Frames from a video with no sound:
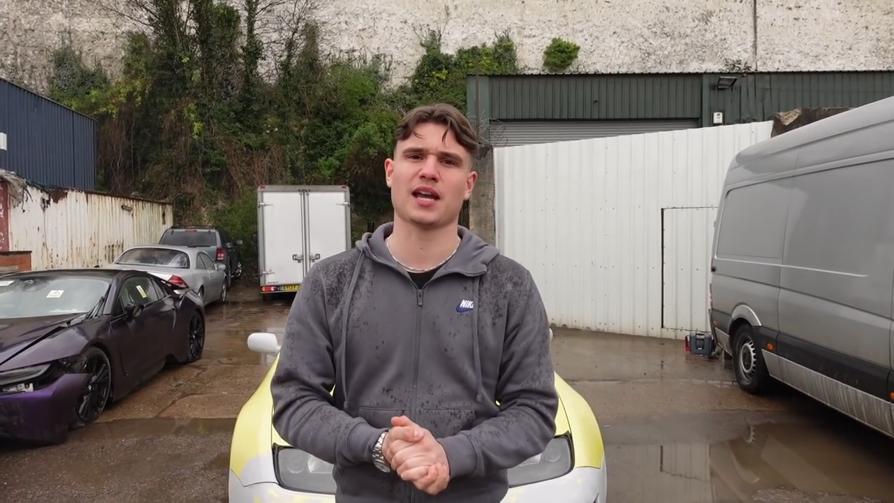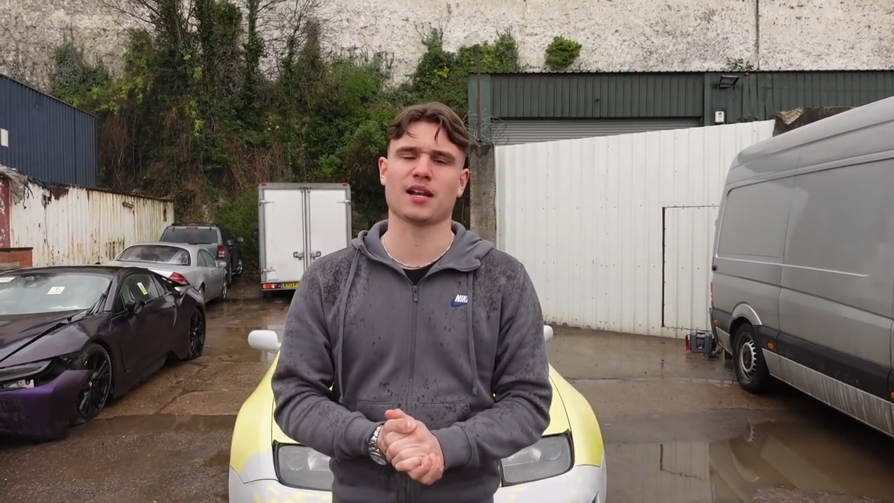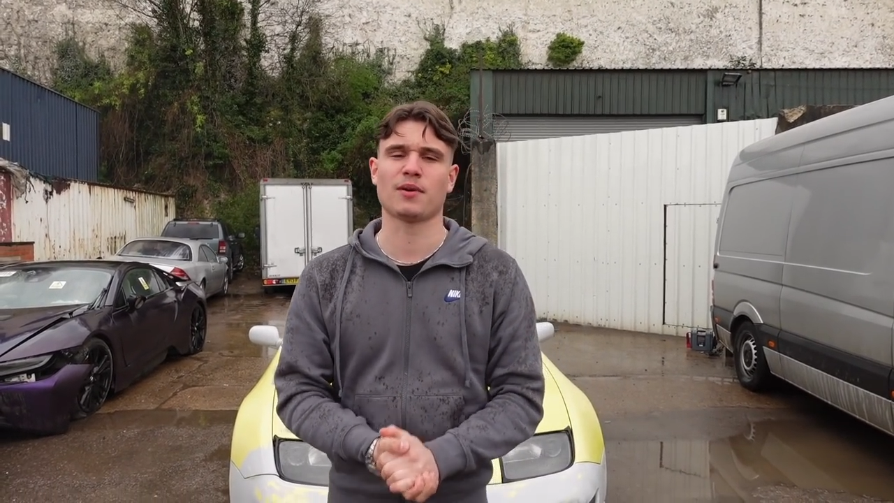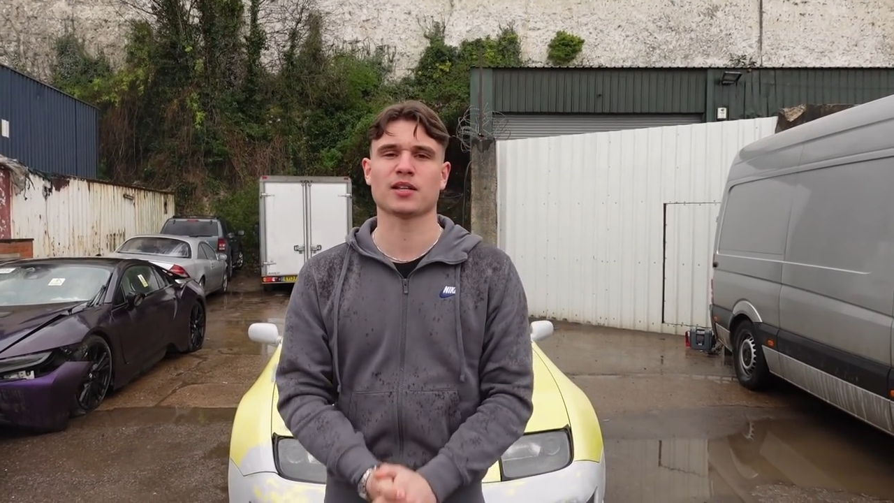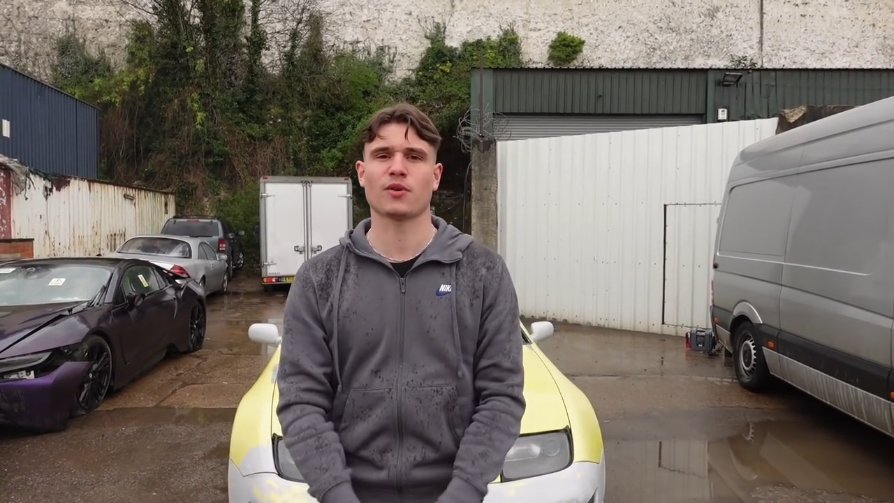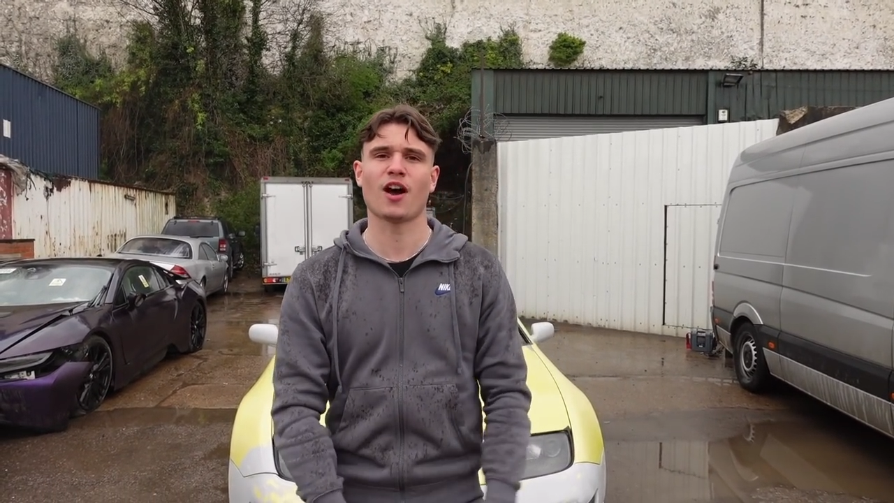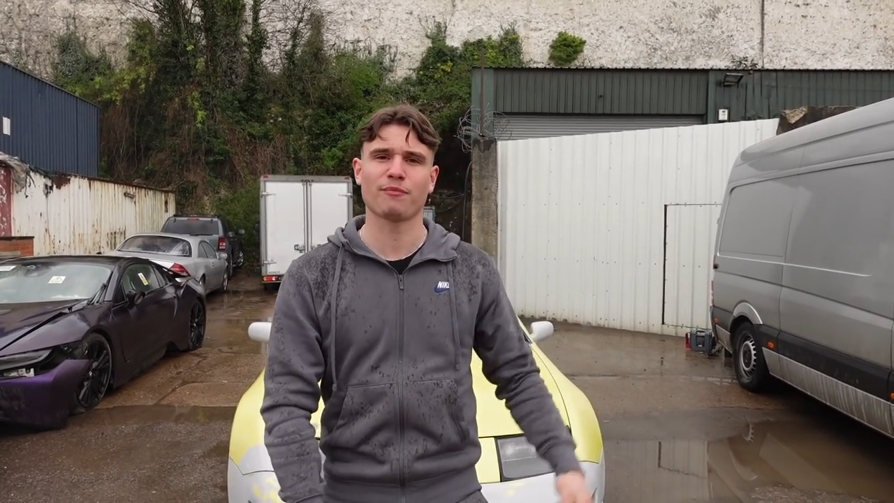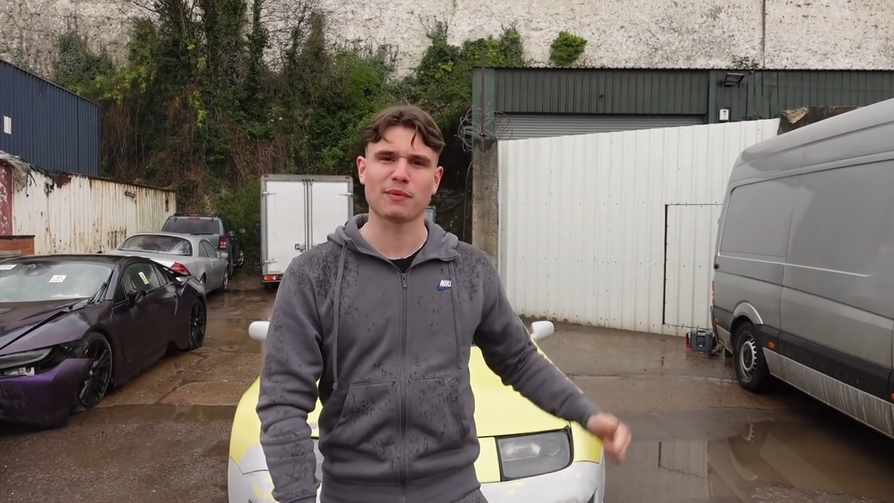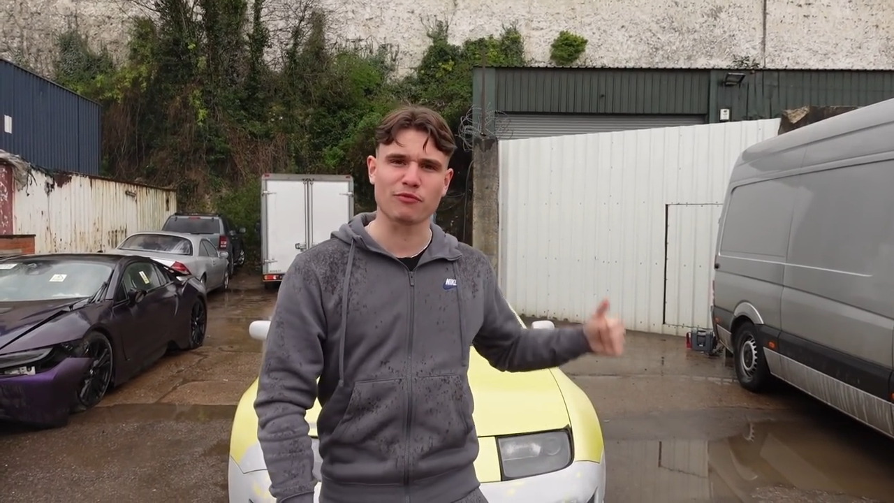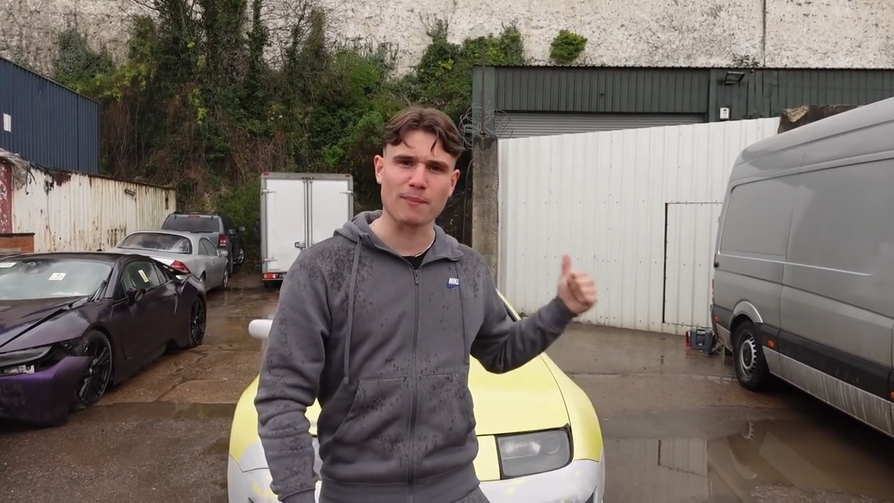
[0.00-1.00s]
Yiannimize where
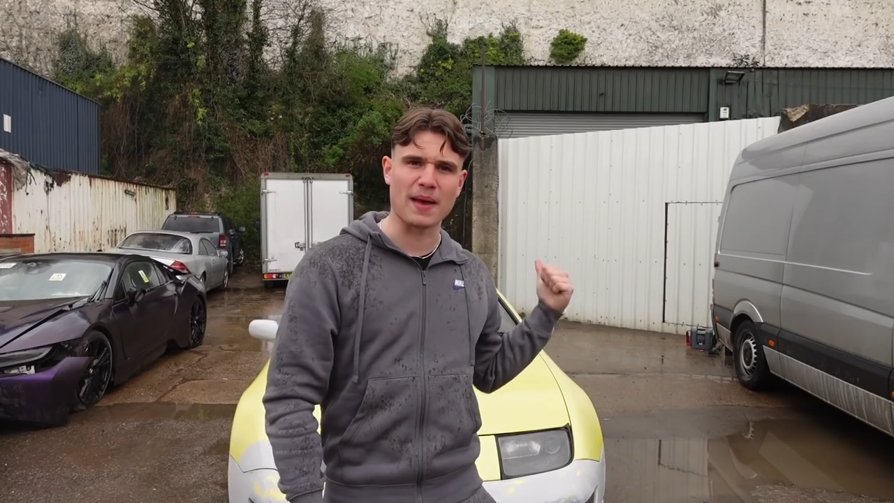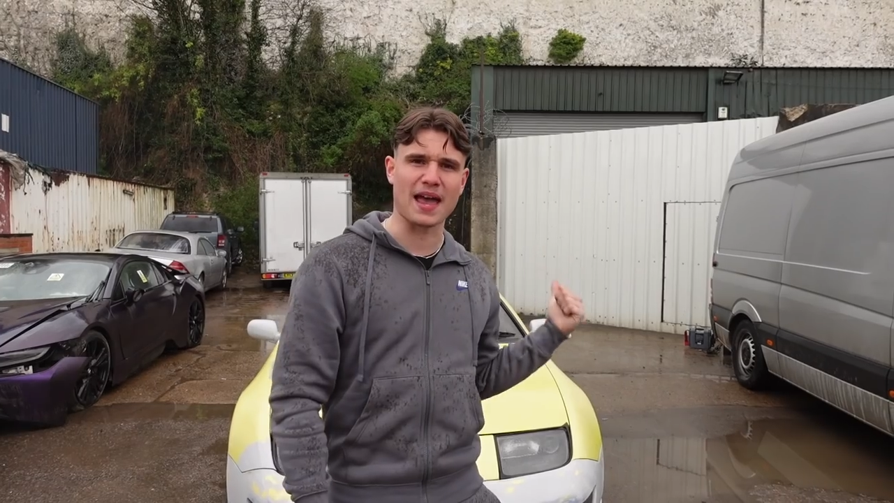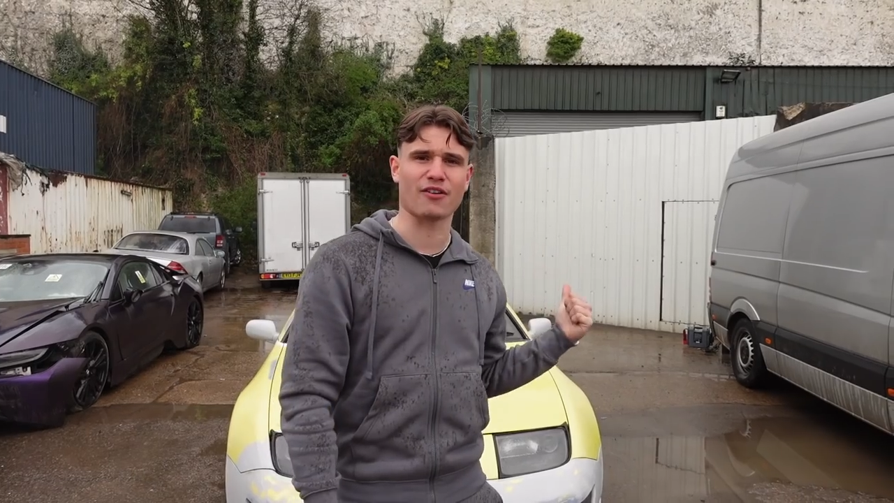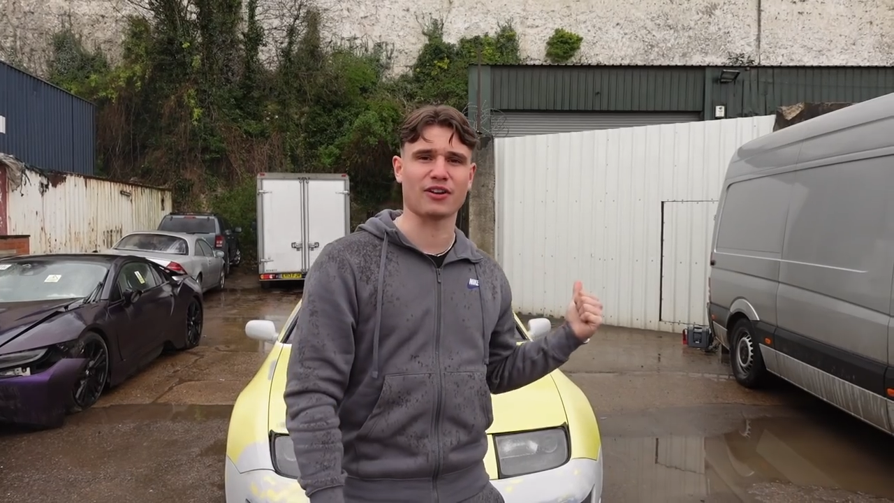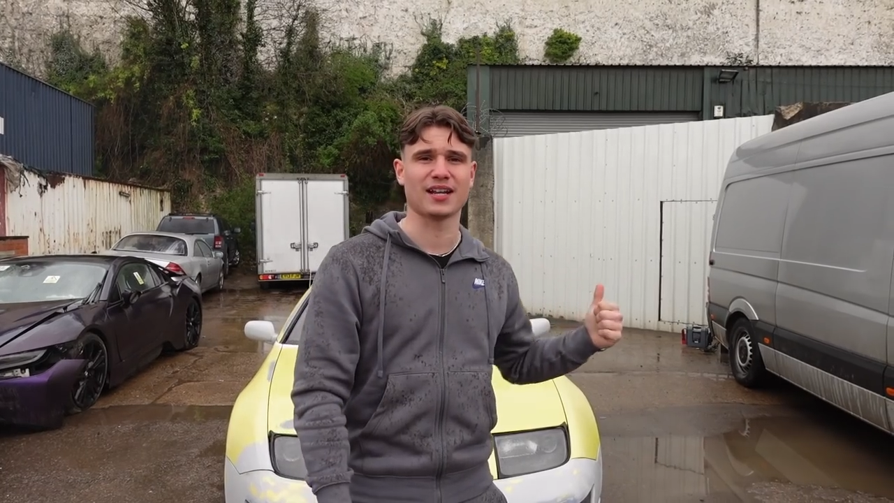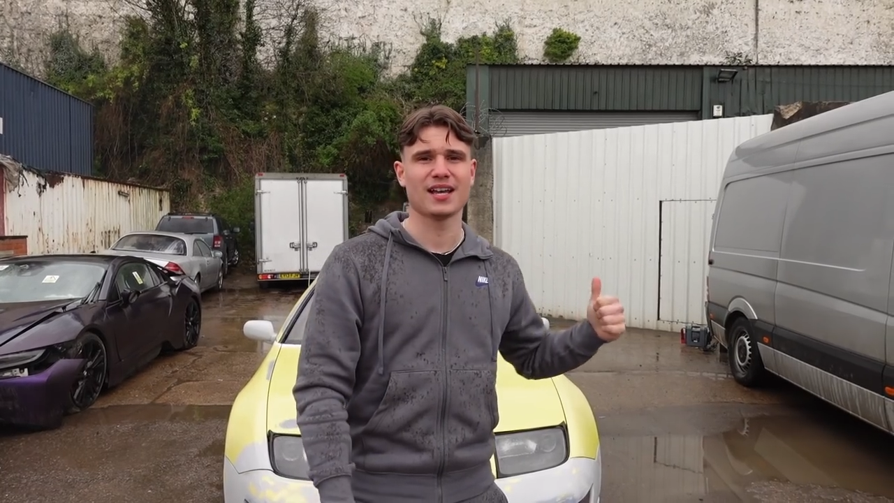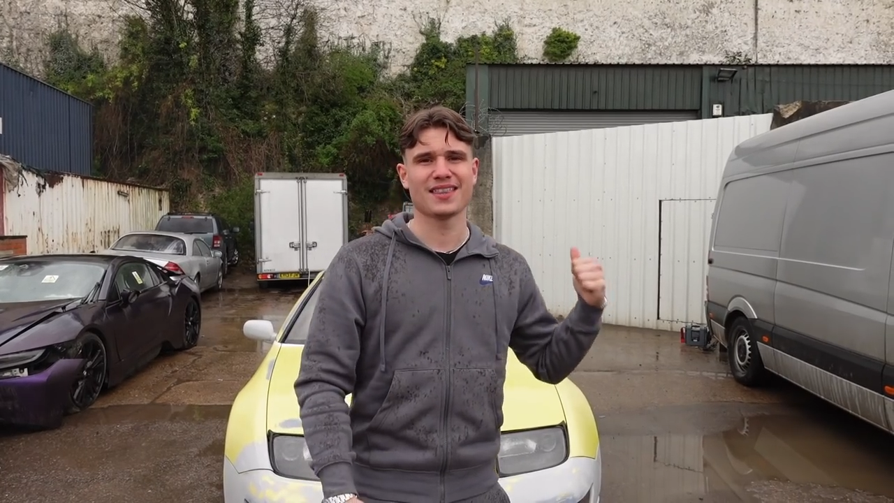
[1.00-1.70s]
I've been repairing